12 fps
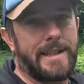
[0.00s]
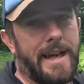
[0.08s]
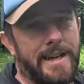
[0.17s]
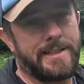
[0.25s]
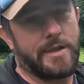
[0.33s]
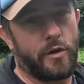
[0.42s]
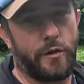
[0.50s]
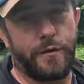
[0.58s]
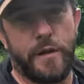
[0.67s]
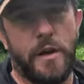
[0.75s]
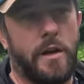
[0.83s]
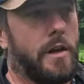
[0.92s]
light
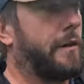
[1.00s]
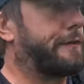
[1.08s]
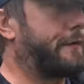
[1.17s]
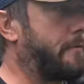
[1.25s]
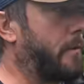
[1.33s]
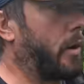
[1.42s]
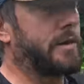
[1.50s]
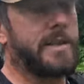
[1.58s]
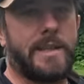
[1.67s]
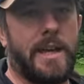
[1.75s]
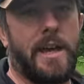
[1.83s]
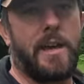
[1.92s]
enough for
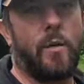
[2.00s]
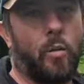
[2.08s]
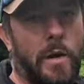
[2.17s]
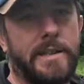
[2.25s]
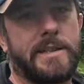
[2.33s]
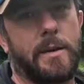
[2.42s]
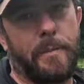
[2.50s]
multi-day winter